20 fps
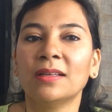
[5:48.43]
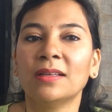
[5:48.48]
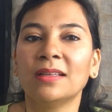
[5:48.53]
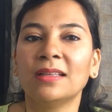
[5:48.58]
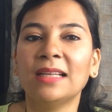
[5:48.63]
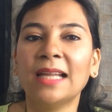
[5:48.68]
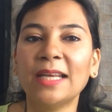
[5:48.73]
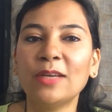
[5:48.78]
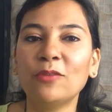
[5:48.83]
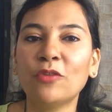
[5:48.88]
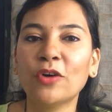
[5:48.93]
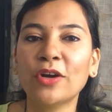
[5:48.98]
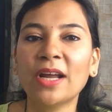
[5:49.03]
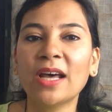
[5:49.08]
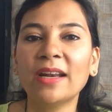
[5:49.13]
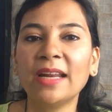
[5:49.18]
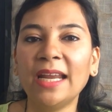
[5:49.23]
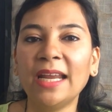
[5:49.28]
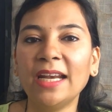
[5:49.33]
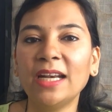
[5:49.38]
Like for
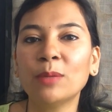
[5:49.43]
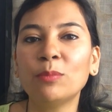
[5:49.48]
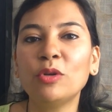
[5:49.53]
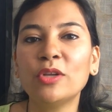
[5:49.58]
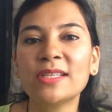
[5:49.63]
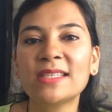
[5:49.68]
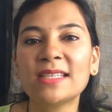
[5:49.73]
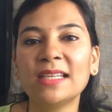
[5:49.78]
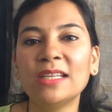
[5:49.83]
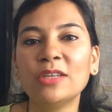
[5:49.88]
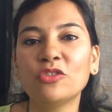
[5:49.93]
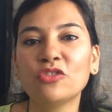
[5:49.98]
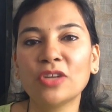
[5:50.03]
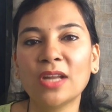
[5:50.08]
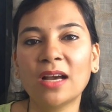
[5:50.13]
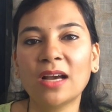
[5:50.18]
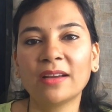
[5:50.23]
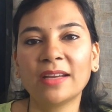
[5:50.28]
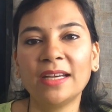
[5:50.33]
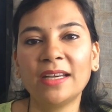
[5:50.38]
our AWS Solution
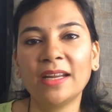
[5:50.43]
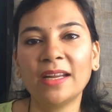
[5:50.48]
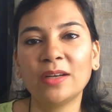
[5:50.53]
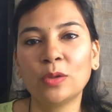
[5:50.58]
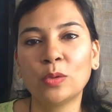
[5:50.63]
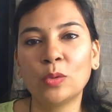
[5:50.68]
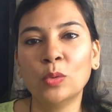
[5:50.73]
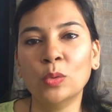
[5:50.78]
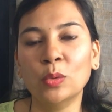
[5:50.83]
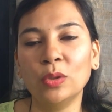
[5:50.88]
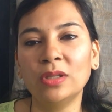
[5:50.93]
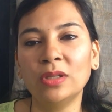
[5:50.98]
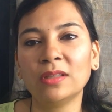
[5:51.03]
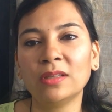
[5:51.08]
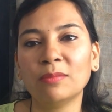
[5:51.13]
Architect goal,